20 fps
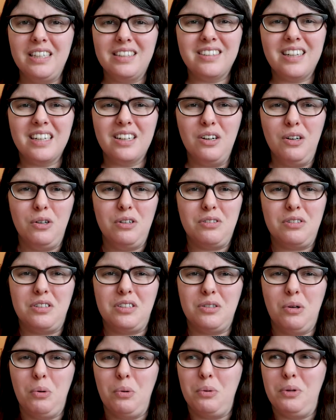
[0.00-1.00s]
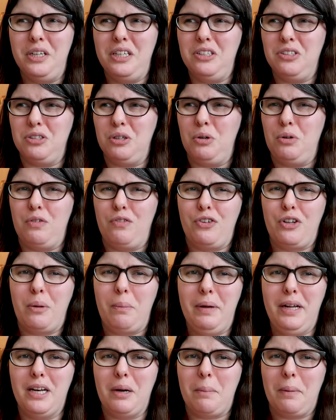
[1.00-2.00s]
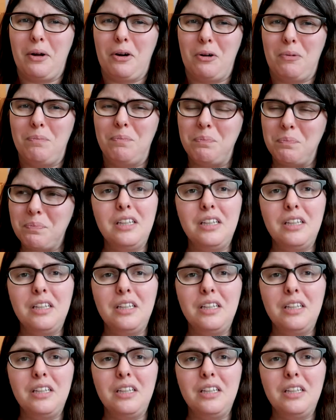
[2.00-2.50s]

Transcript: it's like a holding zone for the peanut butter